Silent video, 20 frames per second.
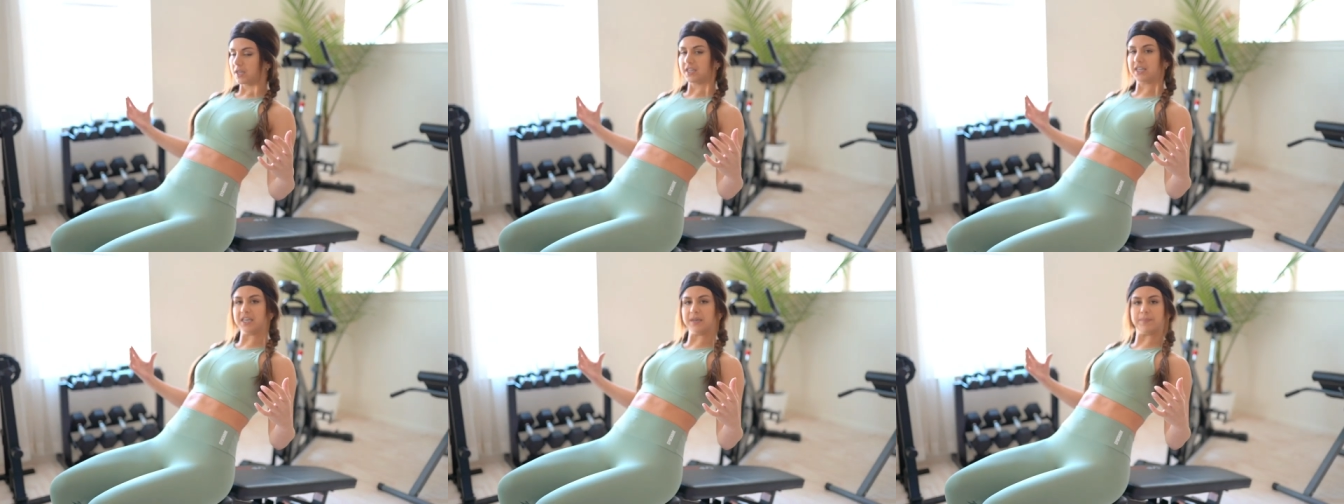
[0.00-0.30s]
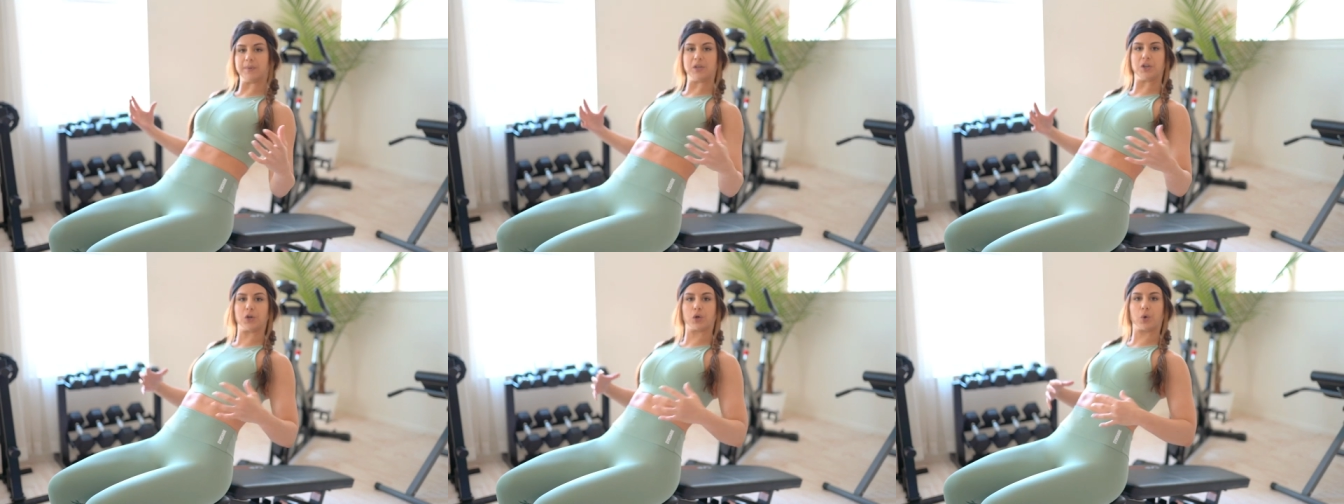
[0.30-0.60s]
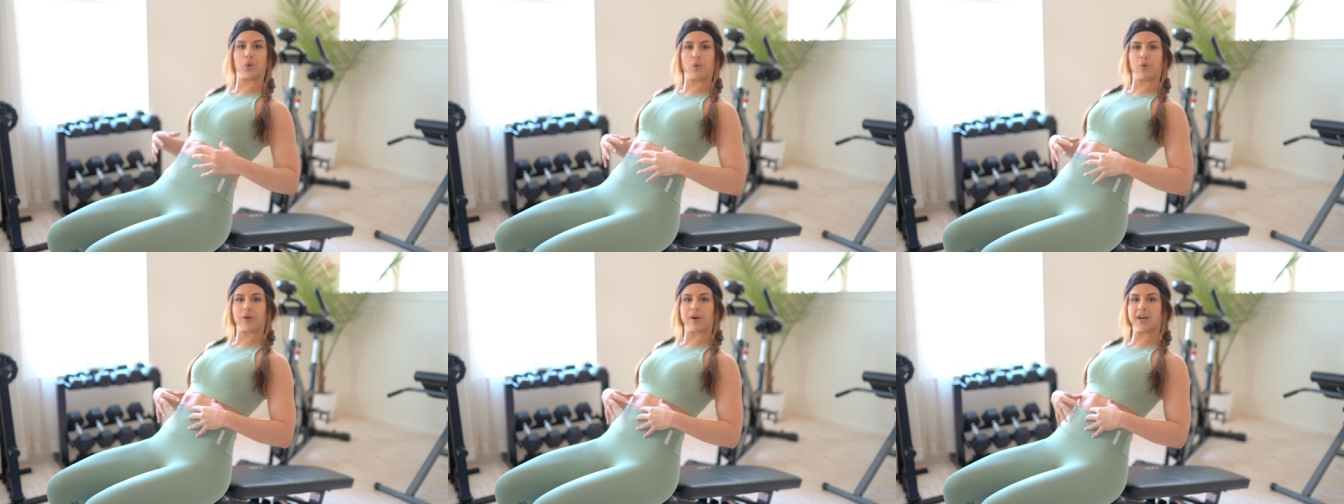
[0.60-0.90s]
keeping your
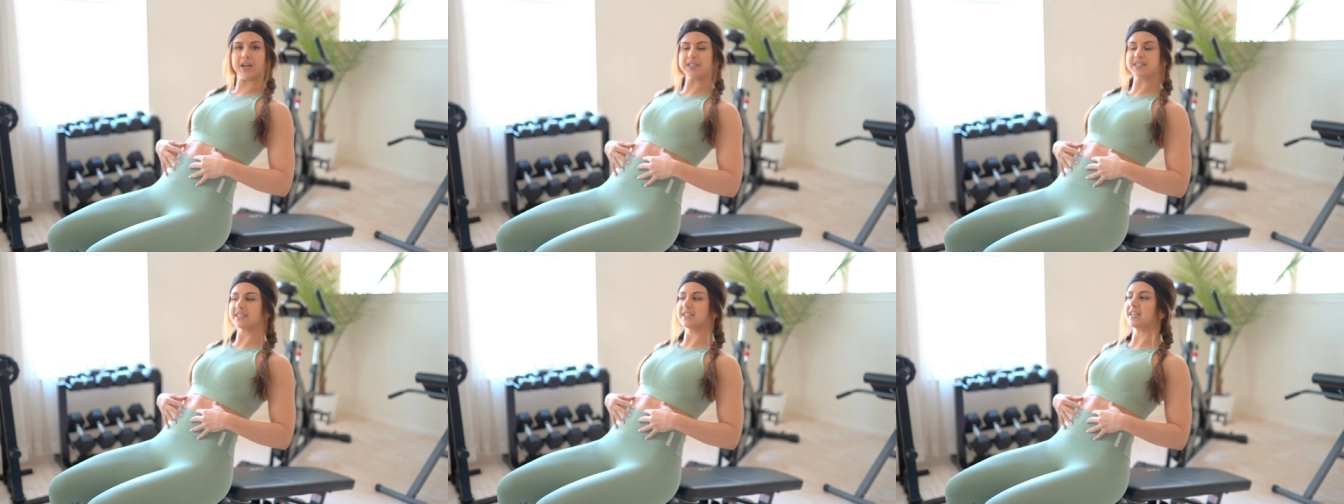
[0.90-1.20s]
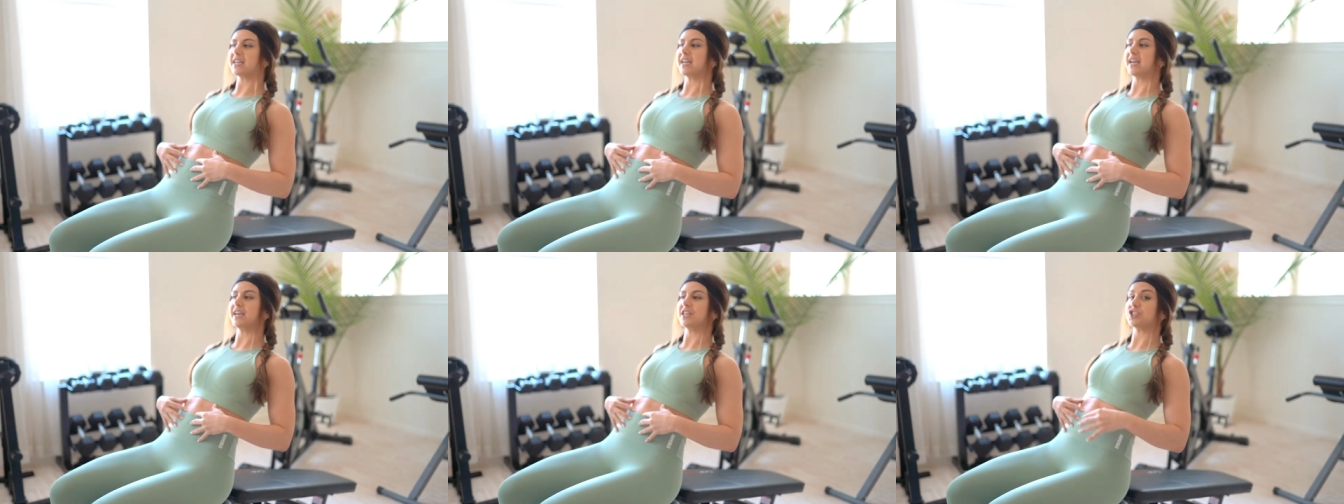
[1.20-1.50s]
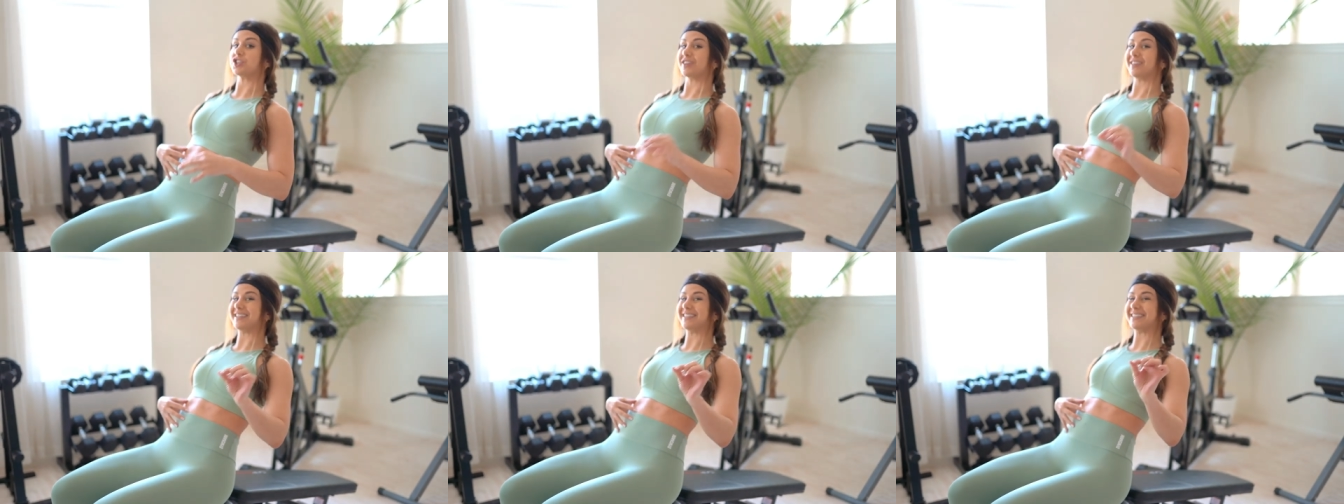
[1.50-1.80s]
core nice and
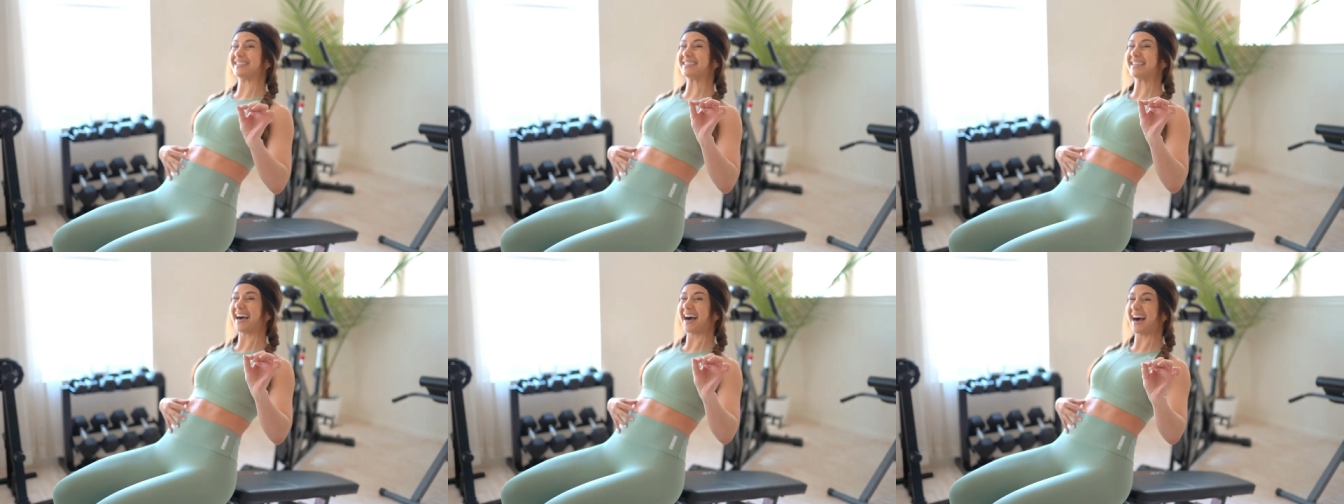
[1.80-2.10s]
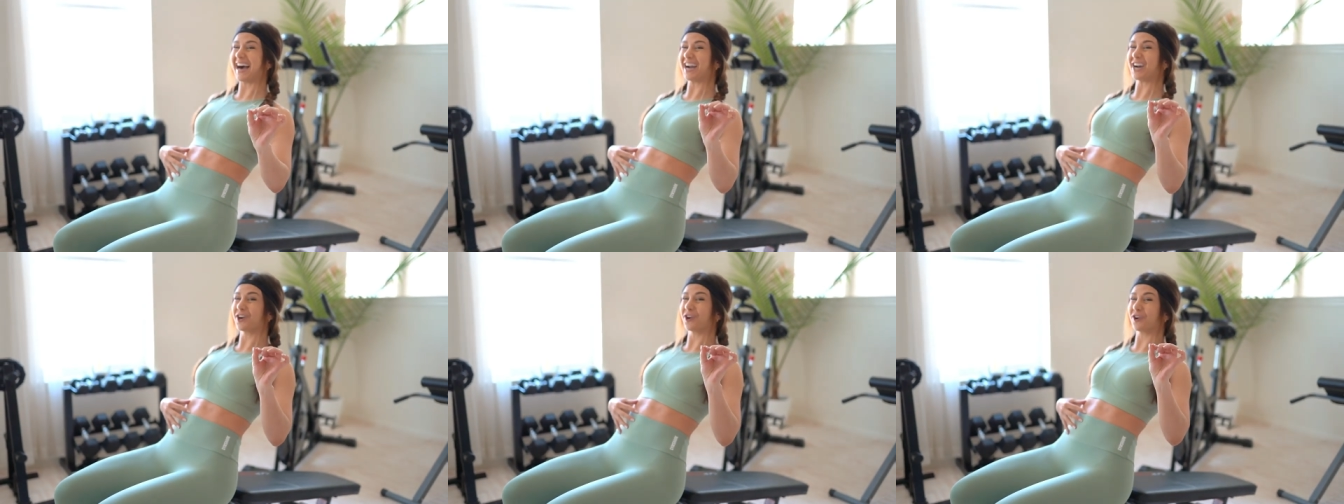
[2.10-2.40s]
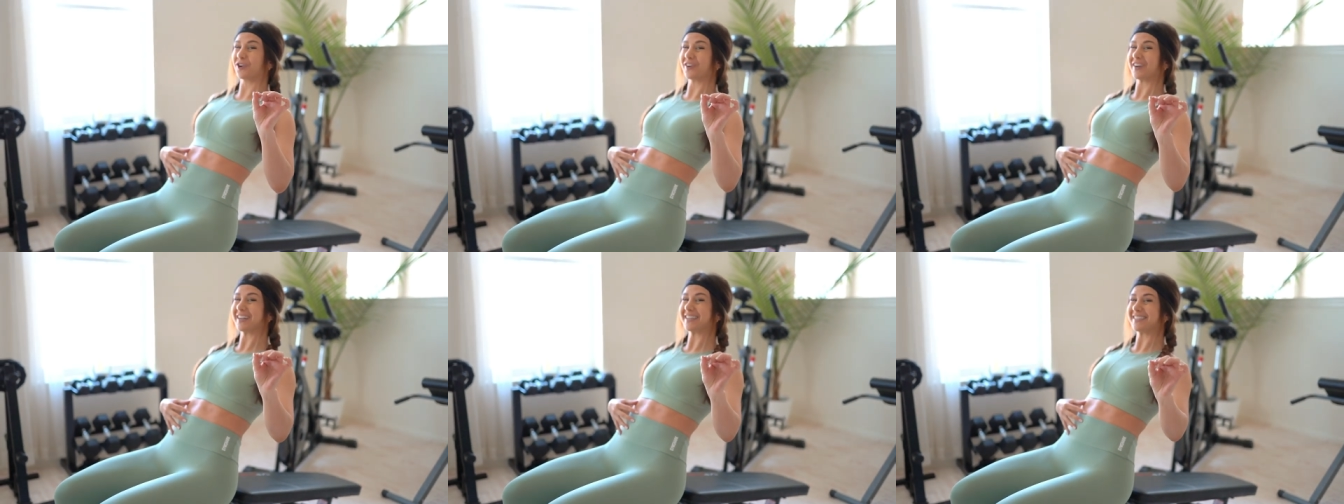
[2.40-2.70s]
engaged the
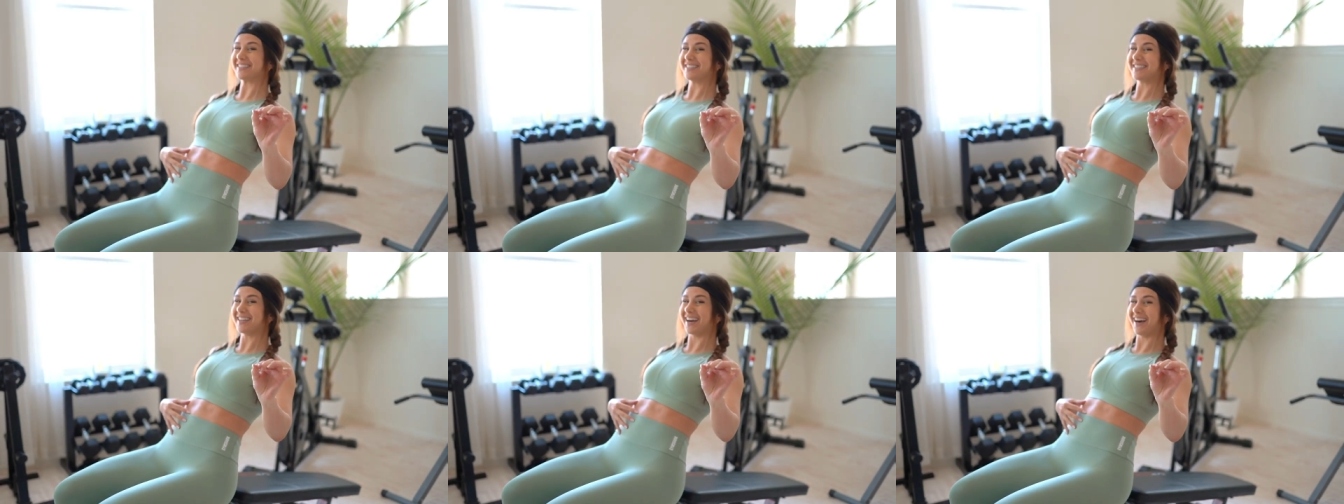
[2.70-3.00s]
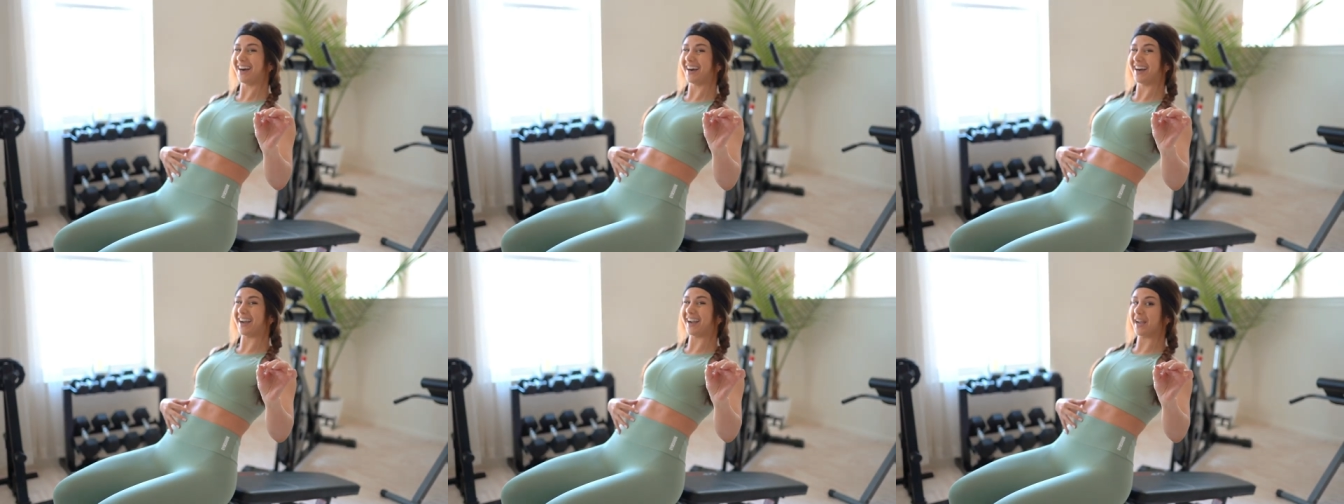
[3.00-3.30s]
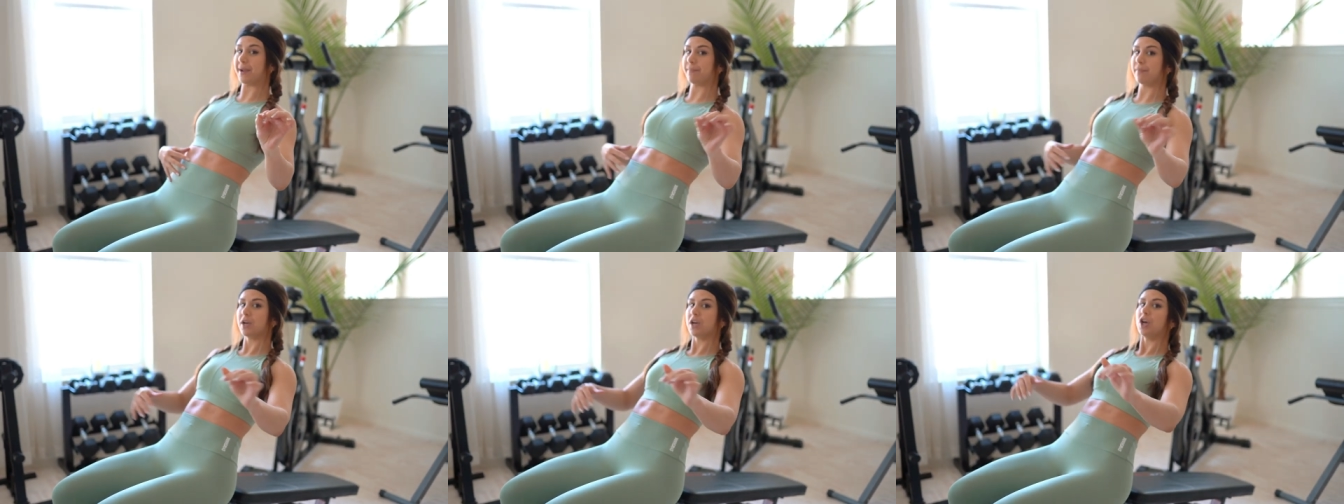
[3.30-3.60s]
entire
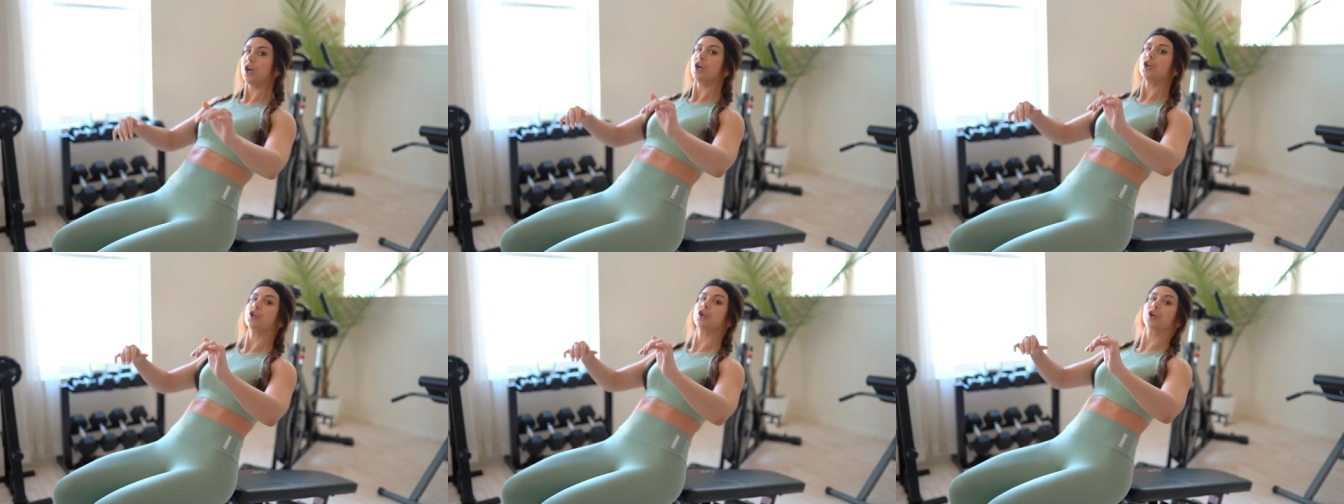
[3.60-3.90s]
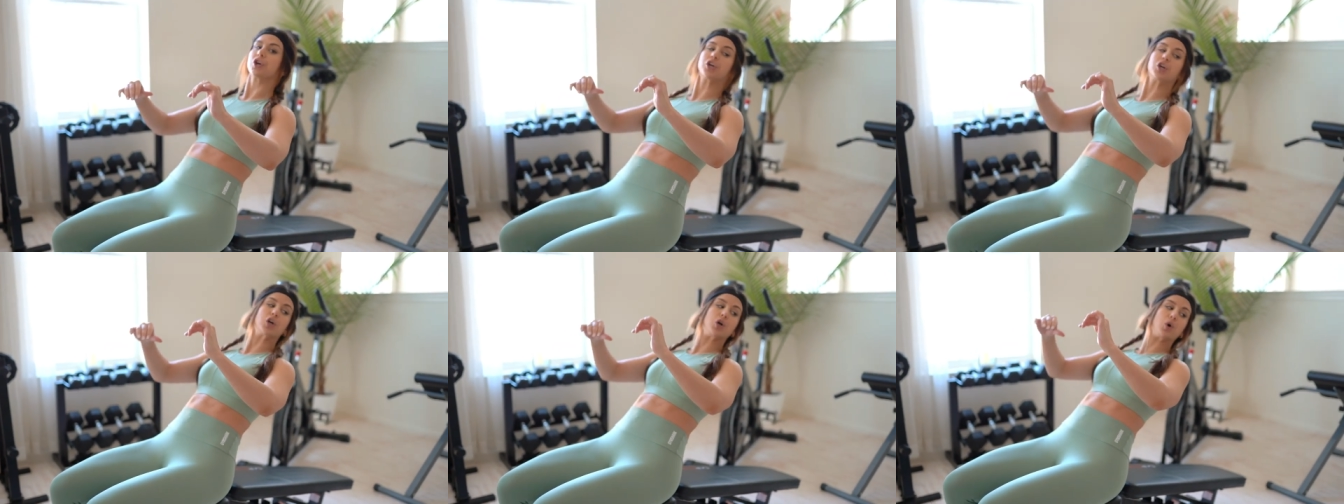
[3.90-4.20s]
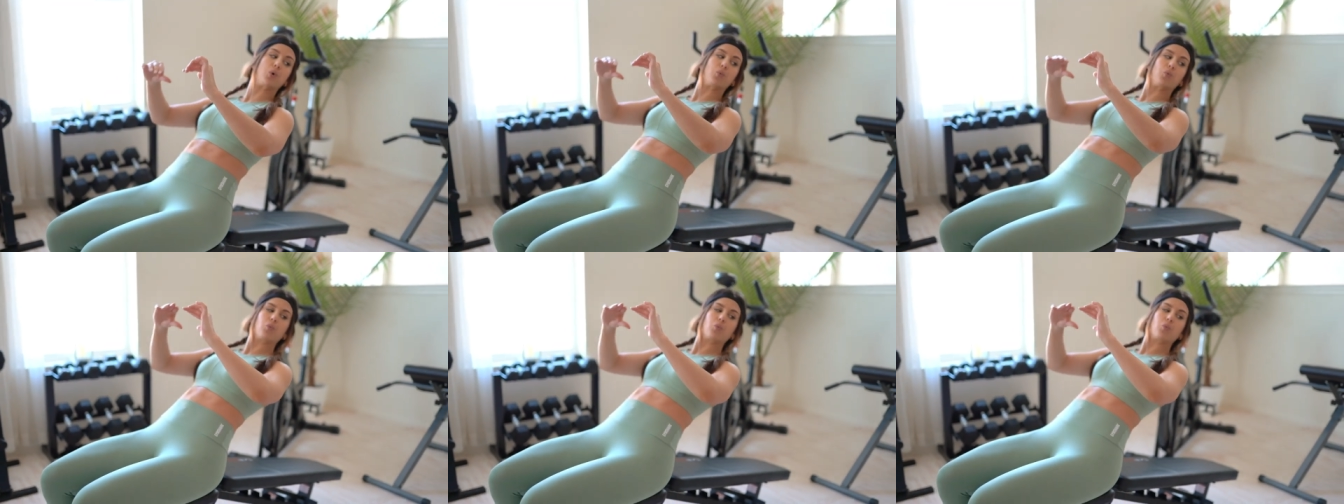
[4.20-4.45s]
time, you're gonna go